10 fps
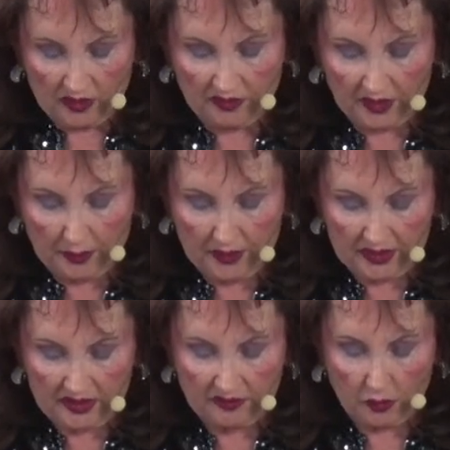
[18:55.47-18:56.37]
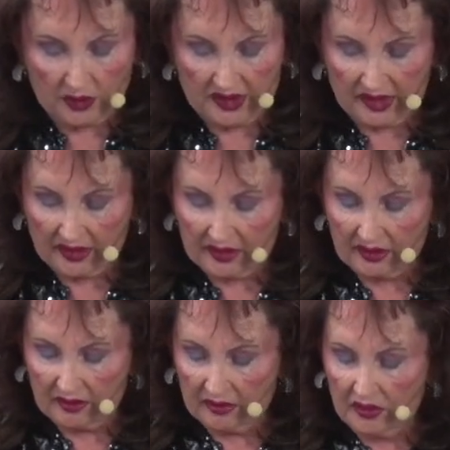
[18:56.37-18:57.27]
Philippians
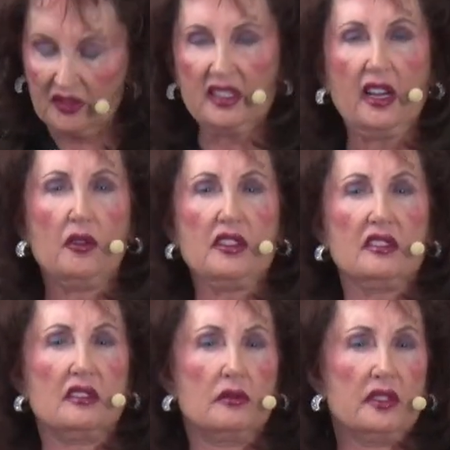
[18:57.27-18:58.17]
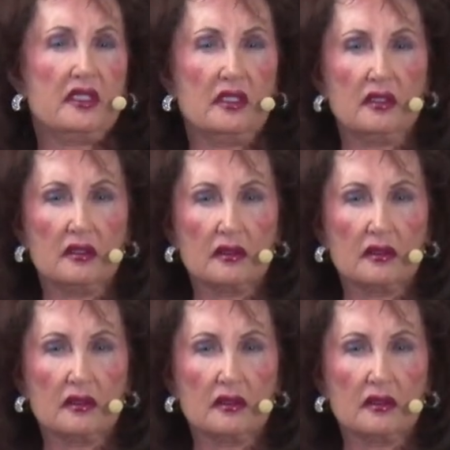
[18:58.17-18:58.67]
4:6. Do you see how this is twisted?